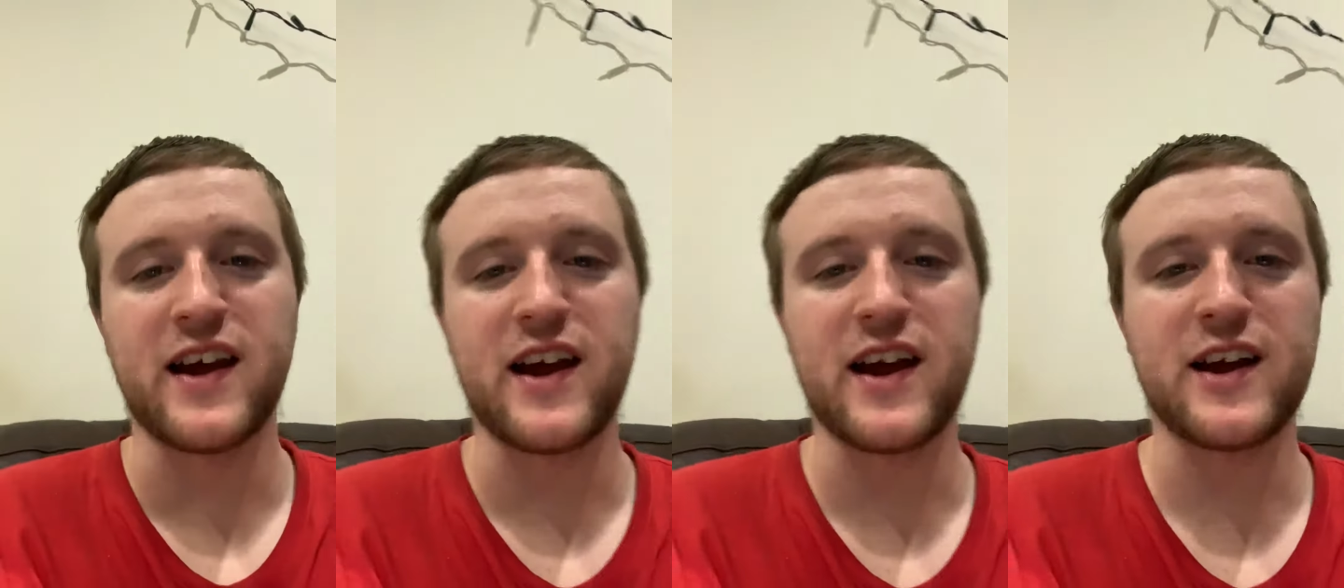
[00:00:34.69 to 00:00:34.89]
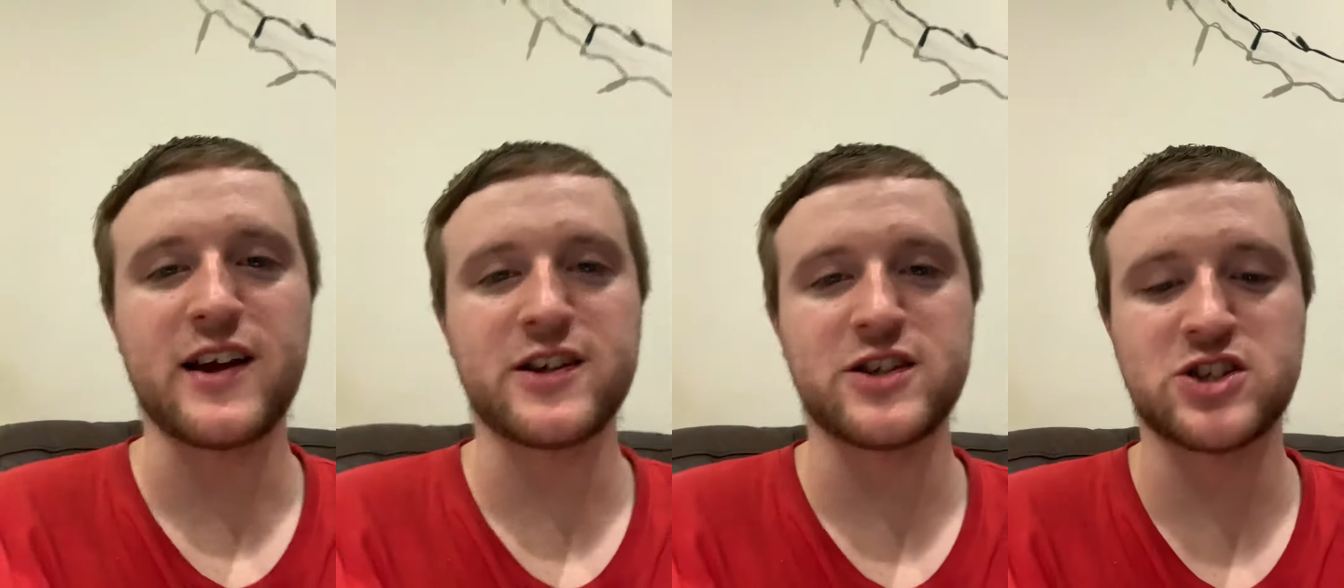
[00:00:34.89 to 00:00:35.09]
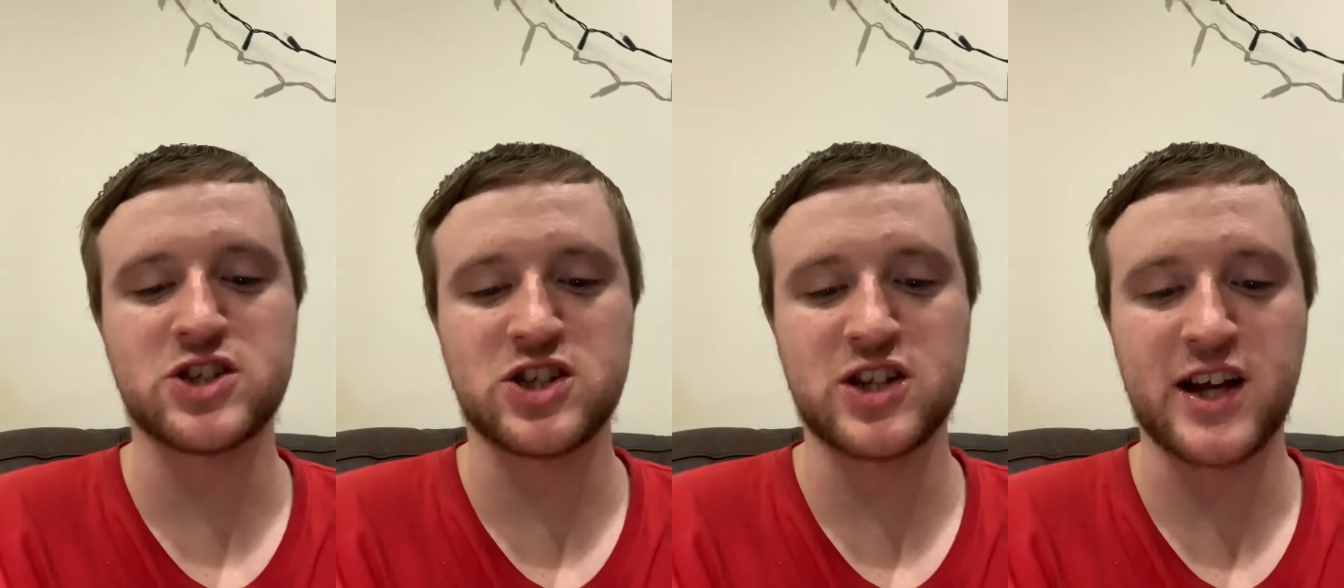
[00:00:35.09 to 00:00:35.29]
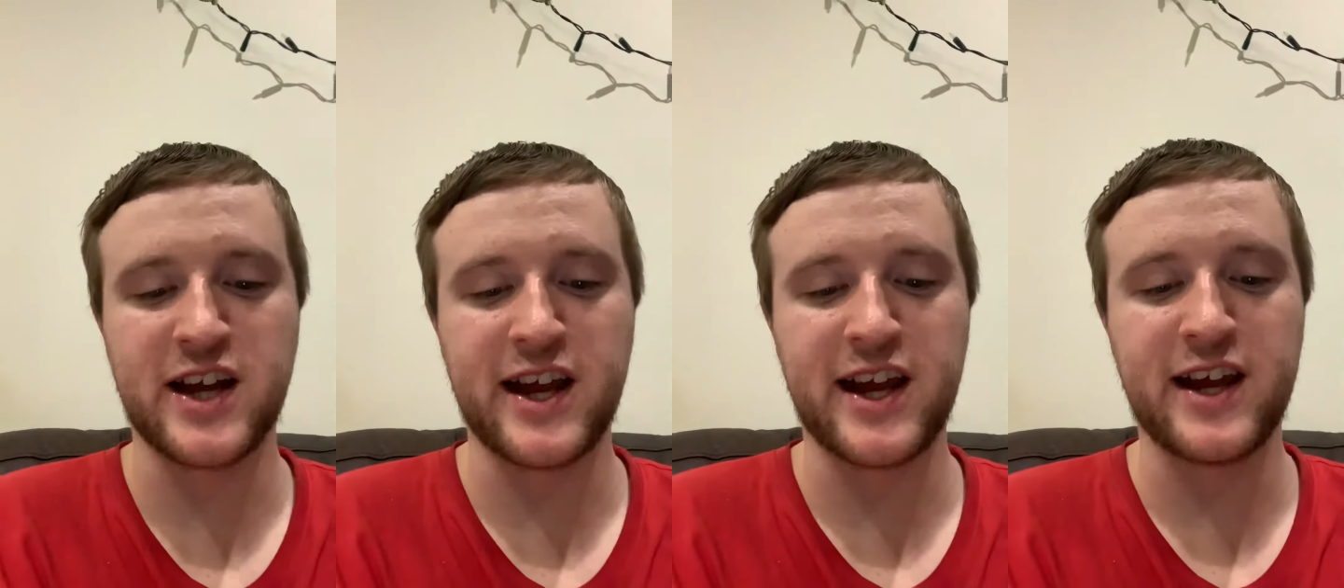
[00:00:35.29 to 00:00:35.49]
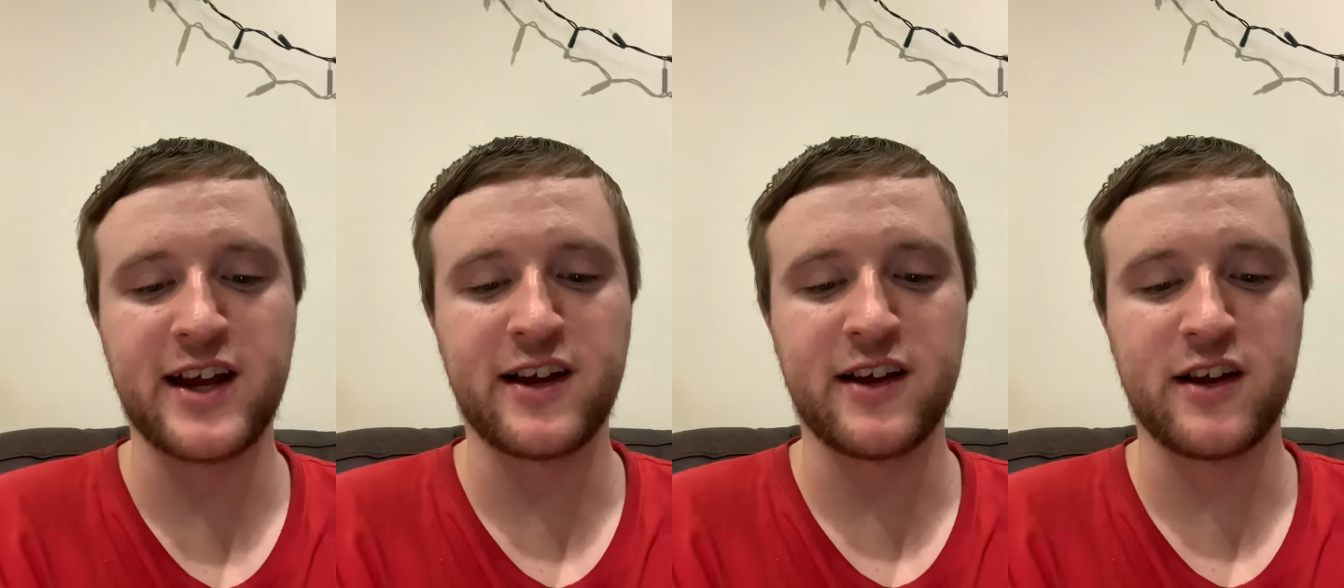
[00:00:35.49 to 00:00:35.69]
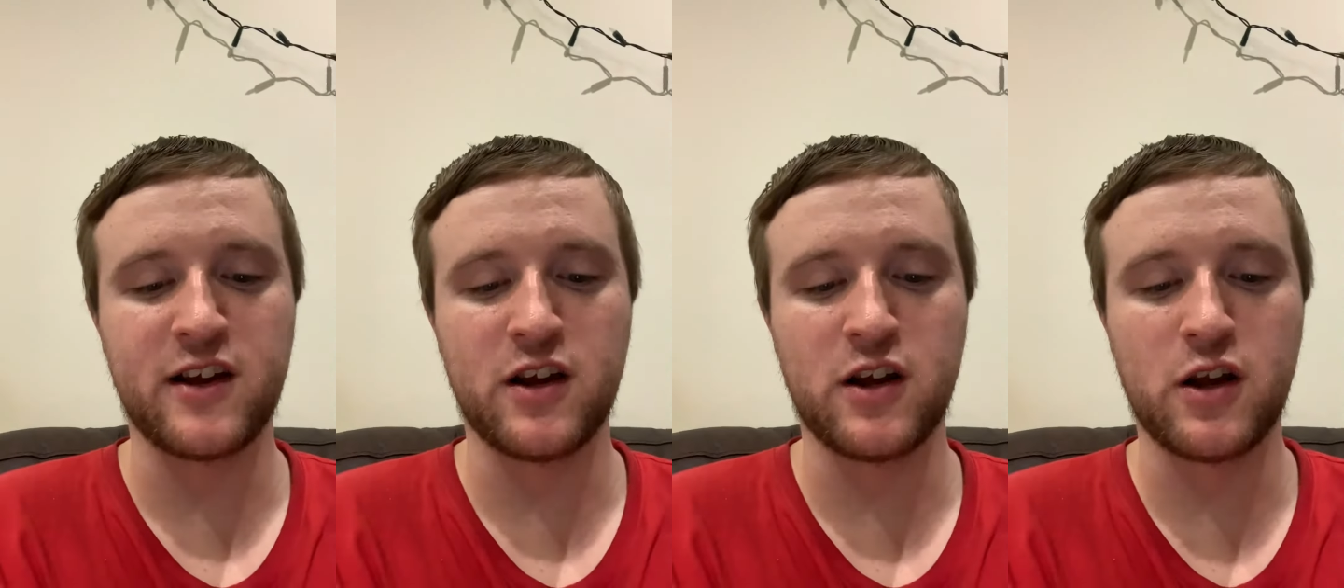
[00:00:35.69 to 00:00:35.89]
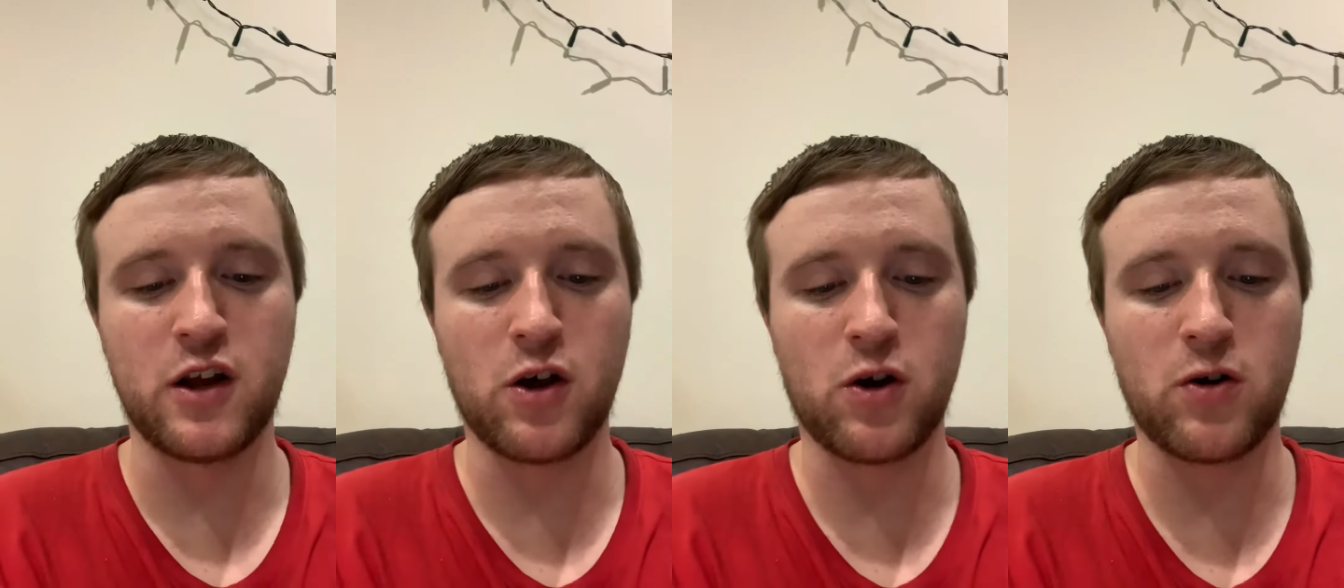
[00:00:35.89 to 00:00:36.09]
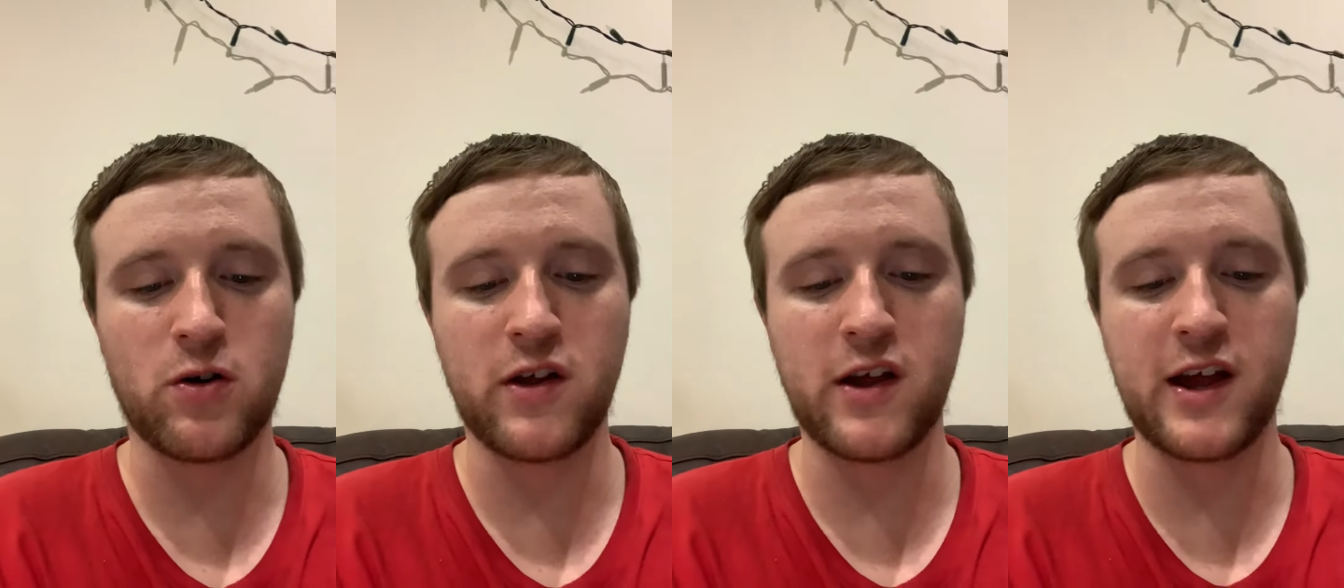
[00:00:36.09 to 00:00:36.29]
Ashley
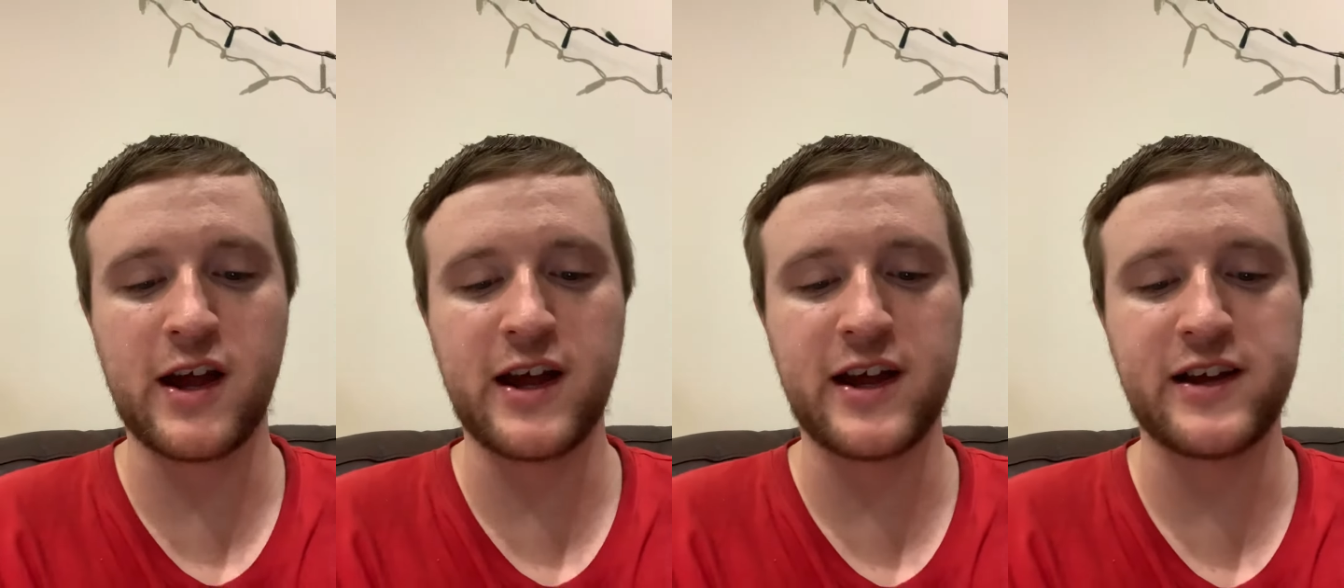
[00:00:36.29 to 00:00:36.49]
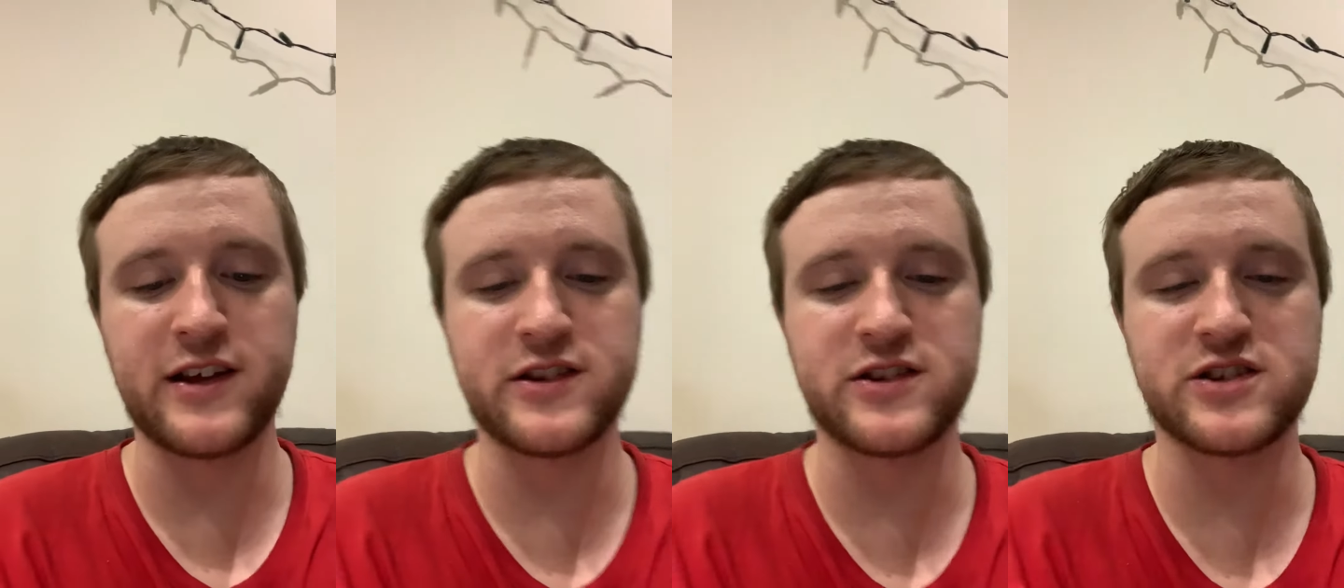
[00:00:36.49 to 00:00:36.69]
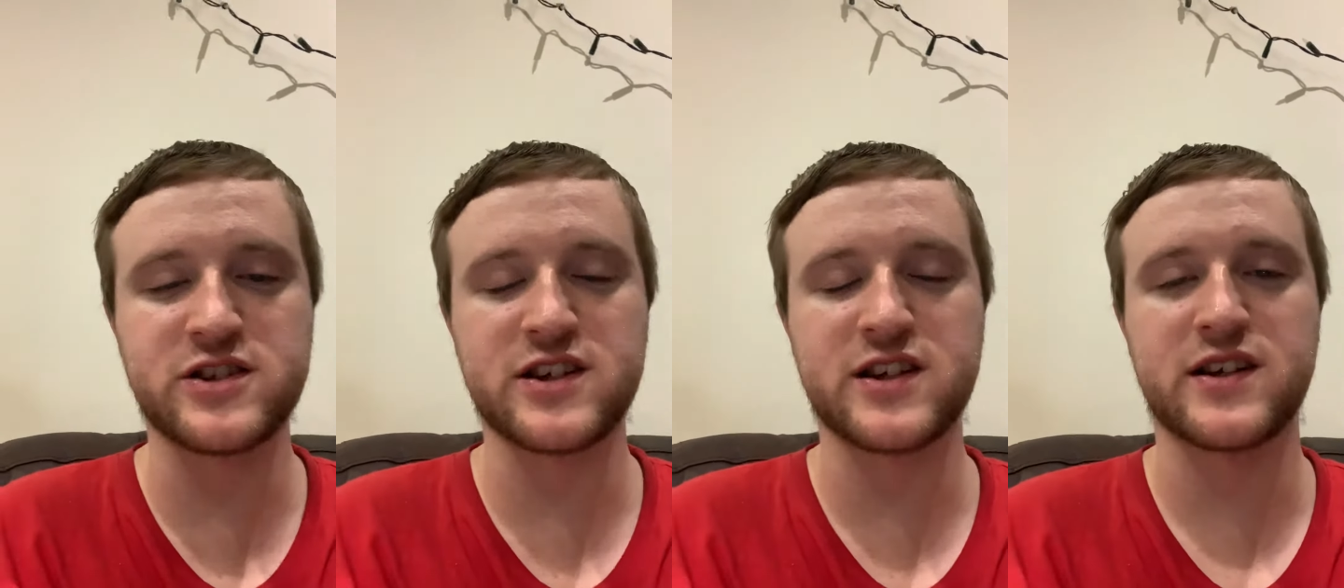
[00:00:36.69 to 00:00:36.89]
Lloyd.